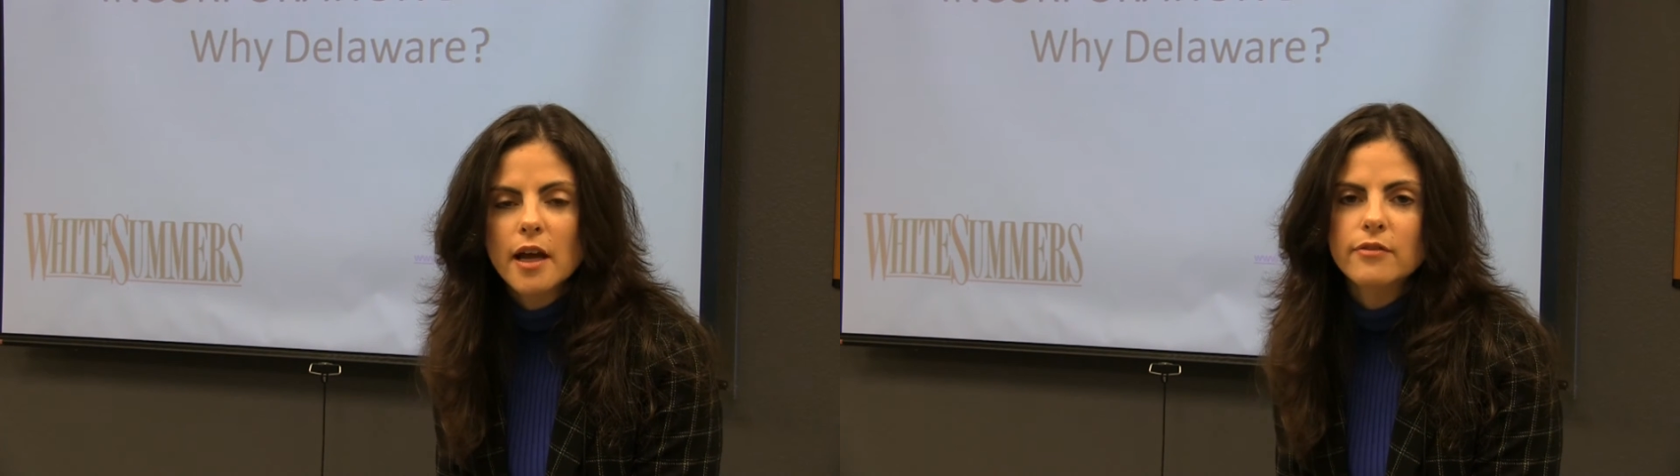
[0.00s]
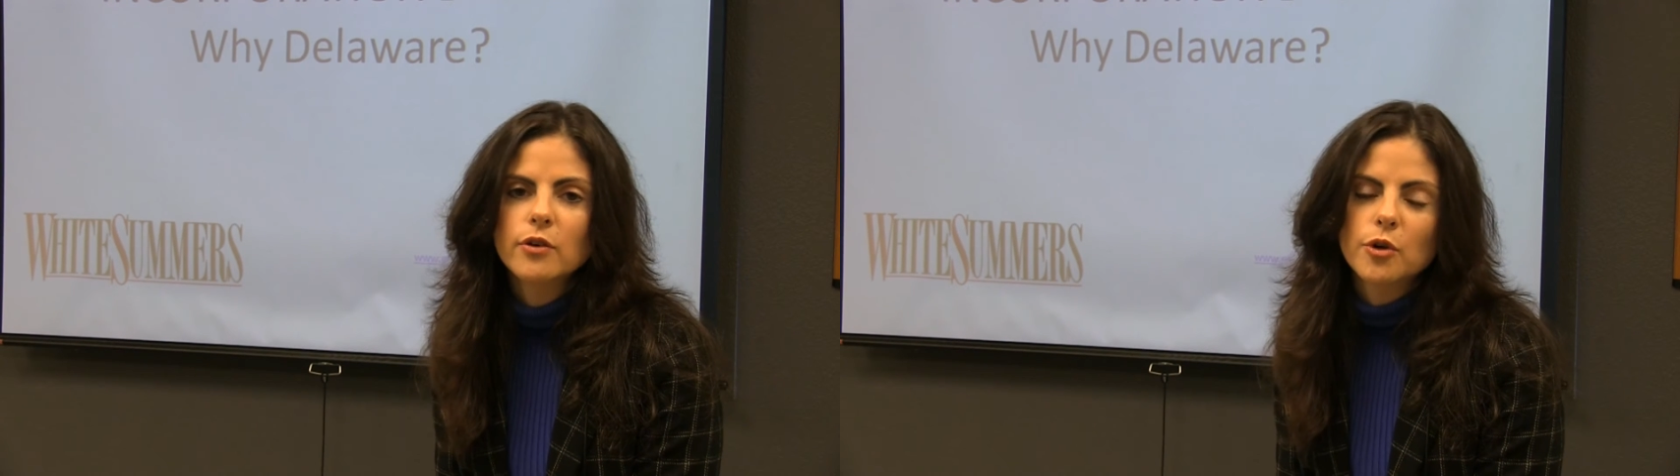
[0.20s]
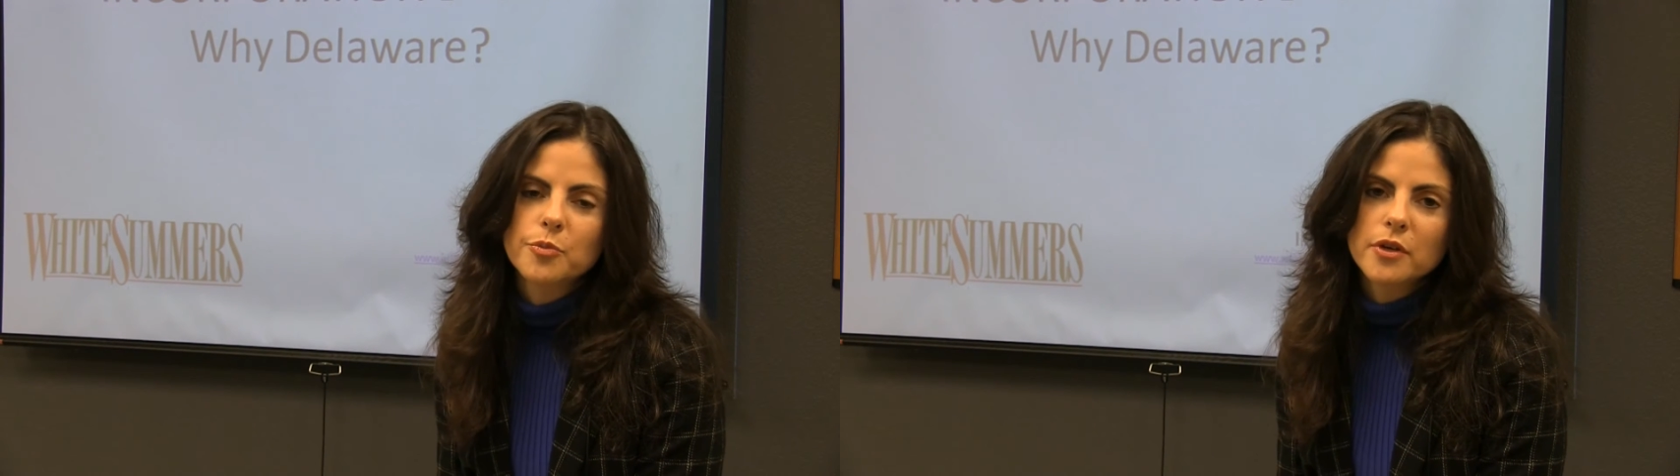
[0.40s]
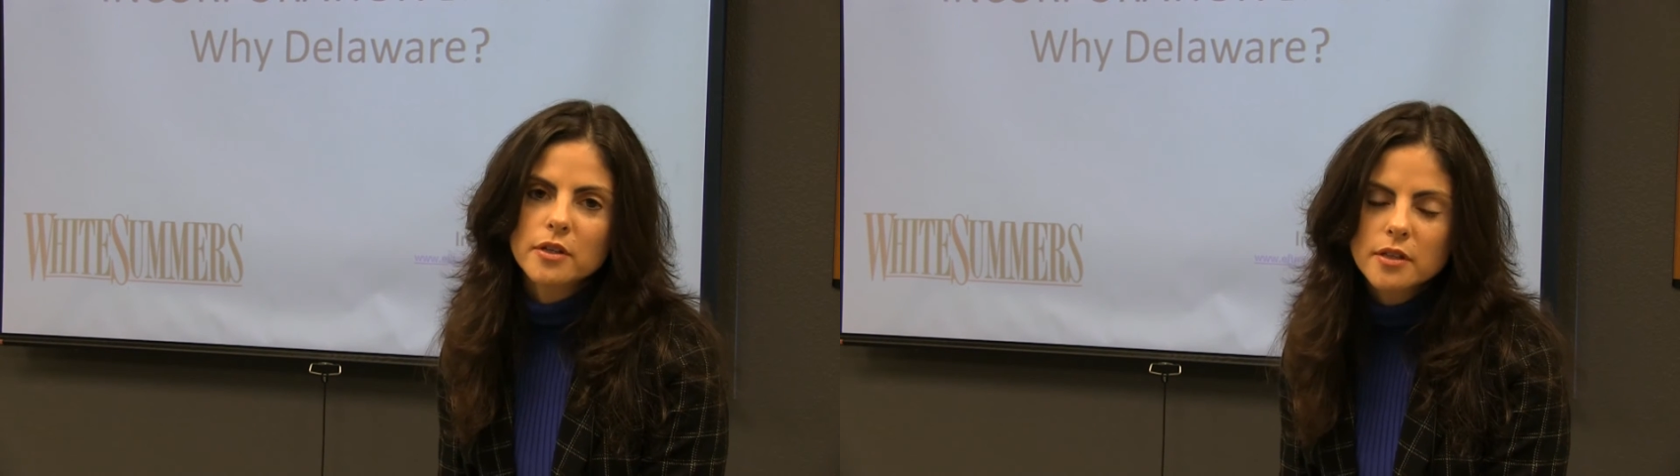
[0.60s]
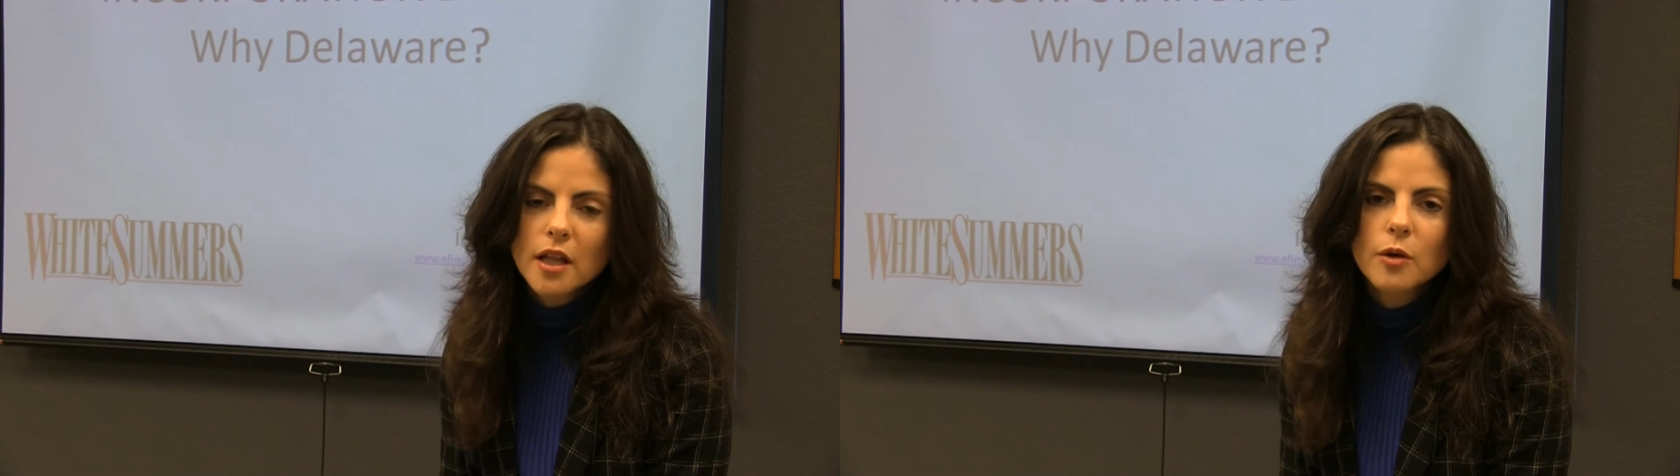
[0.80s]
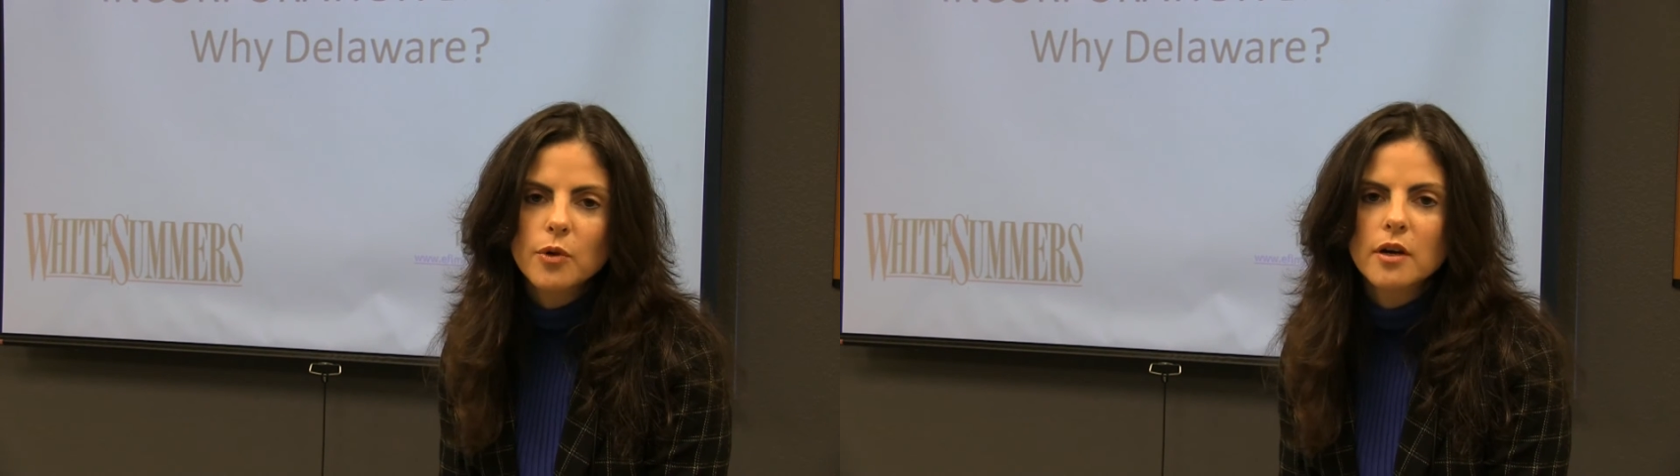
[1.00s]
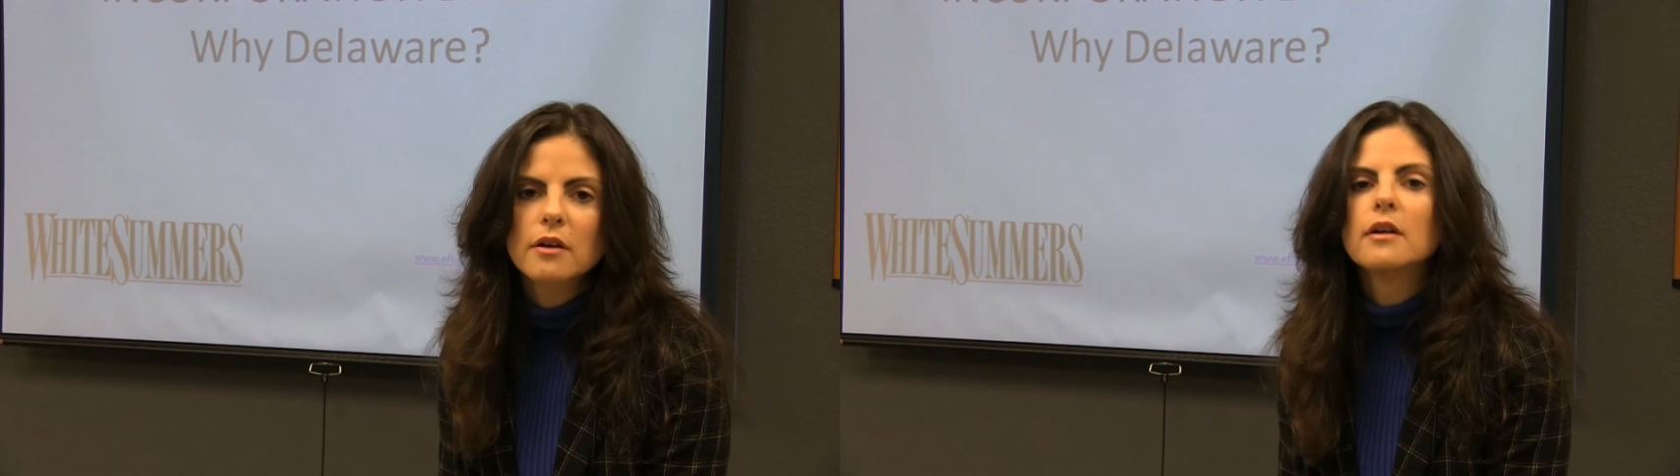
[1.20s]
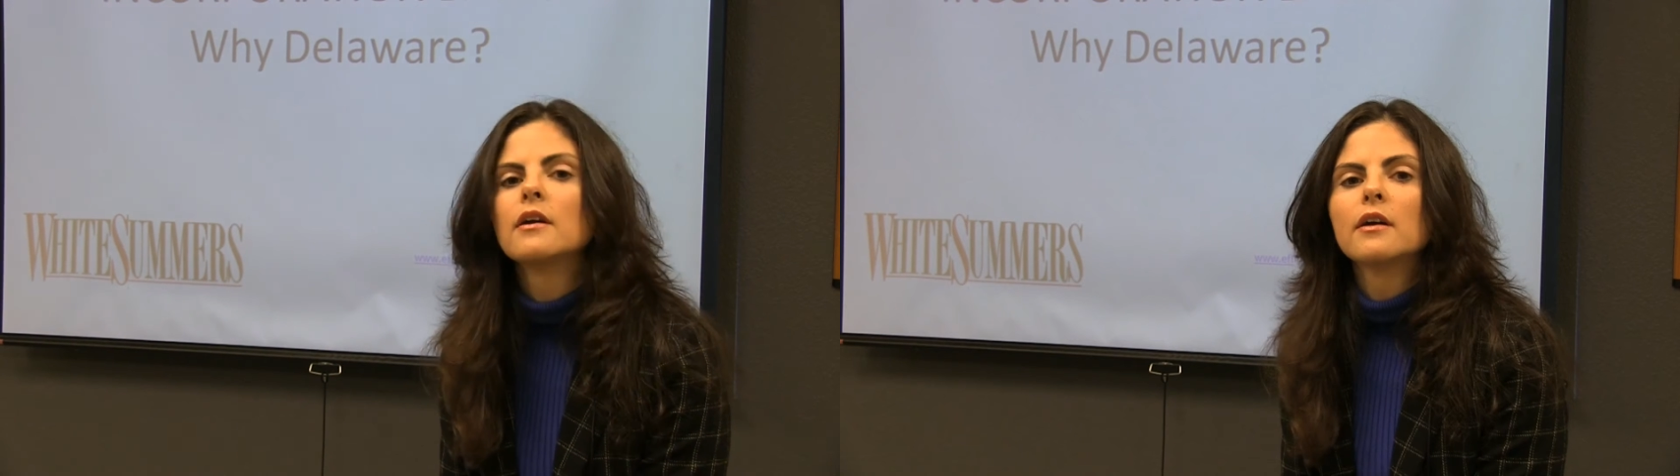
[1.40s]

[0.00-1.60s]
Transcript: have incorporated in Delaware.